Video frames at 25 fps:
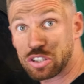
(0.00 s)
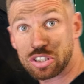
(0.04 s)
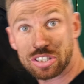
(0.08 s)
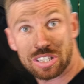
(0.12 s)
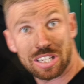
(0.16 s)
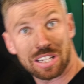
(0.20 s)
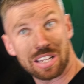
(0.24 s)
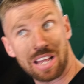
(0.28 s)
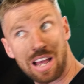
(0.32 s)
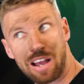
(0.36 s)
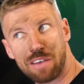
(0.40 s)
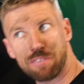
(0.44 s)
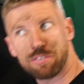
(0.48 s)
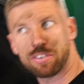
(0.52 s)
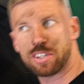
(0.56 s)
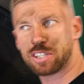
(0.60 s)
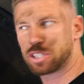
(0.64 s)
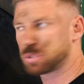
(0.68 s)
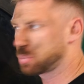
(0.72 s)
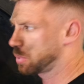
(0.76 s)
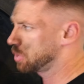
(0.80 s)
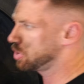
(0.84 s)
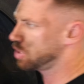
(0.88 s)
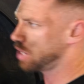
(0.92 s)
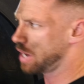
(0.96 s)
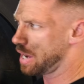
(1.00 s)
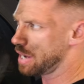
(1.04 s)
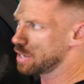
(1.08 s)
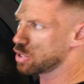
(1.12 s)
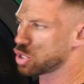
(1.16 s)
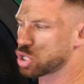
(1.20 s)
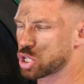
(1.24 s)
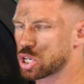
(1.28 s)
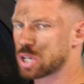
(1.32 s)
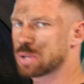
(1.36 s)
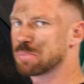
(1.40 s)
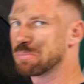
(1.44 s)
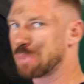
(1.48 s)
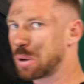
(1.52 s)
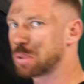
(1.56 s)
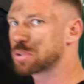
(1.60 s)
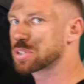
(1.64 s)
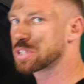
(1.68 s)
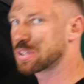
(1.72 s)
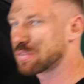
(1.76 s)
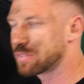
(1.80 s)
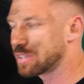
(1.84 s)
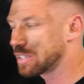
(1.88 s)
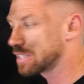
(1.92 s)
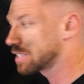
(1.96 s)
you still have this, which I assume
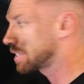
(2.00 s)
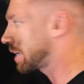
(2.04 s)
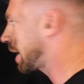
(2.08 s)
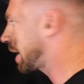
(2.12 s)
most of these